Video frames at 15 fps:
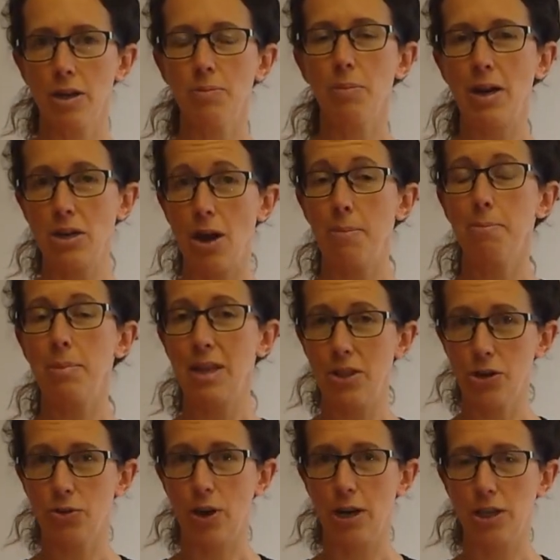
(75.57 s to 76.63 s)
might not be the
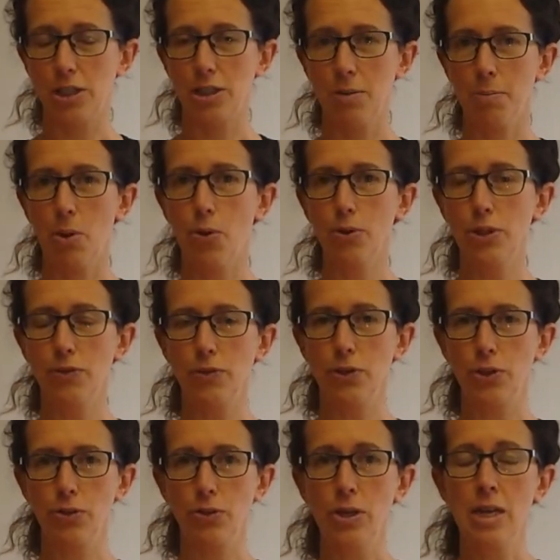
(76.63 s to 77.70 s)
greatest pose for
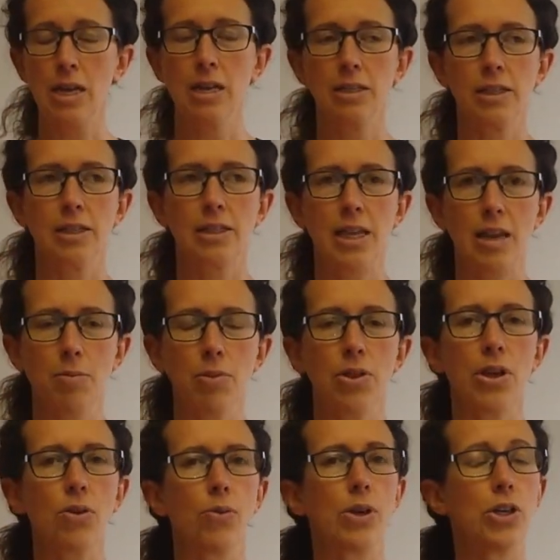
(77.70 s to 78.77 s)
you. It's the same
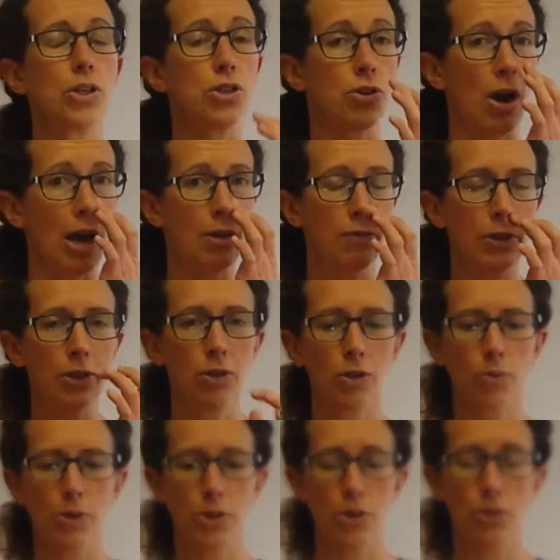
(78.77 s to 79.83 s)
thing when you're driving or
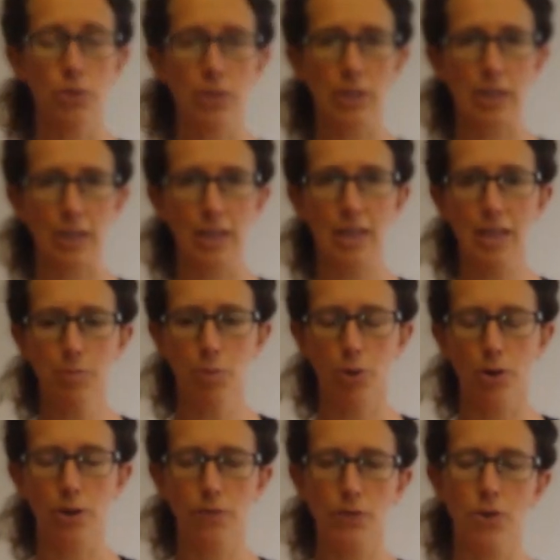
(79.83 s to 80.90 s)
when you're using a
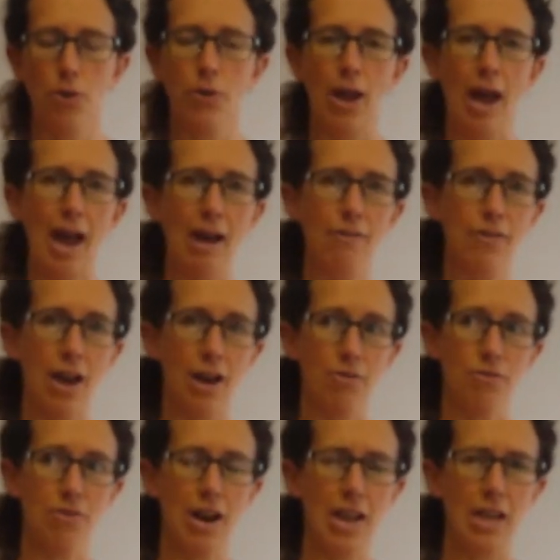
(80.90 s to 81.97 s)
keyboard. If you don't have that
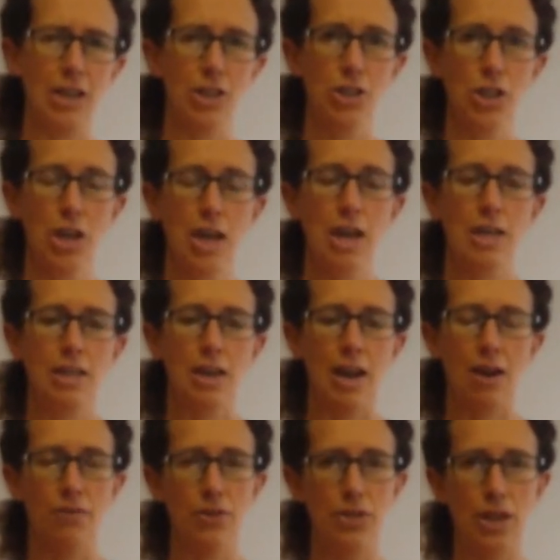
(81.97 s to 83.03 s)
range, then
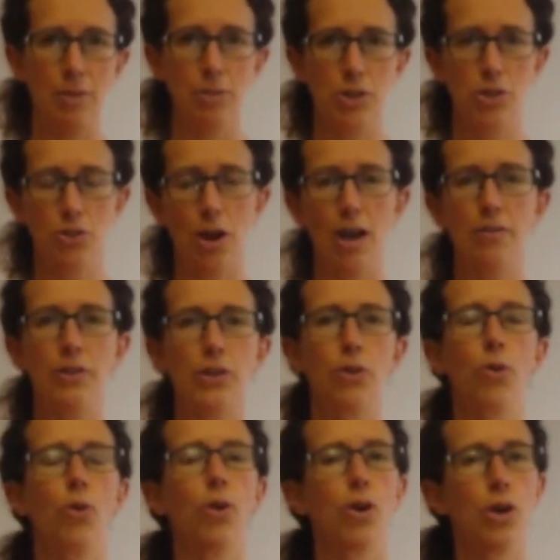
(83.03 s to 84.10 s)
every time you're driving
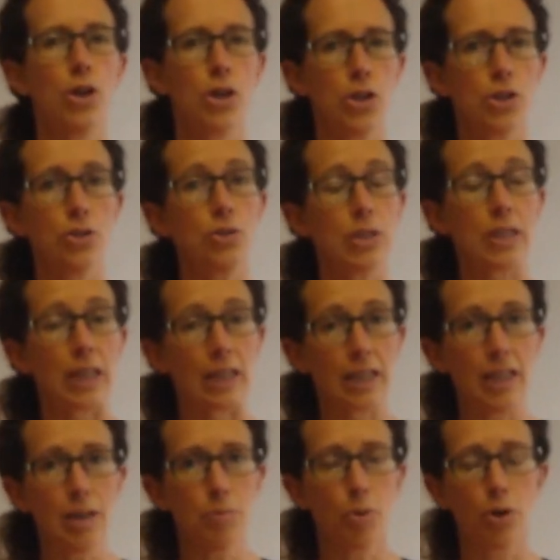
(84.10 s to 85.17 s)
or using a
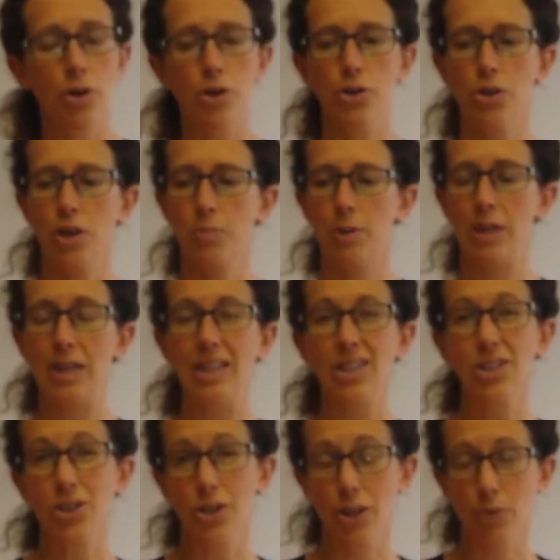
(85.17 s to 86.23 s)
keyboard, you're going to be
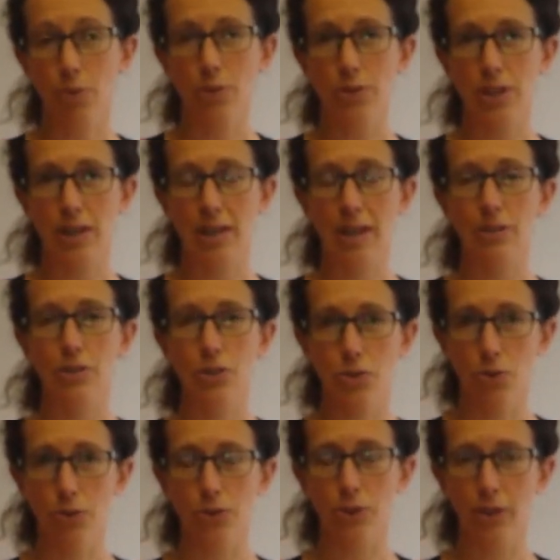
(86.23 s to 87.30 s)
internally rotating at the
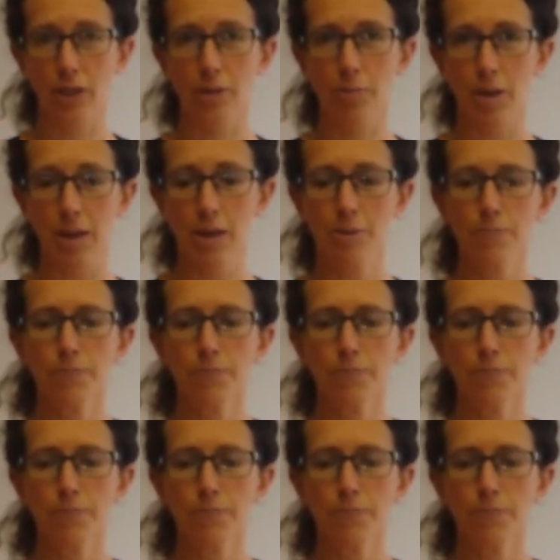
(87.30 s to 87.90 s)
shoulder a little bit.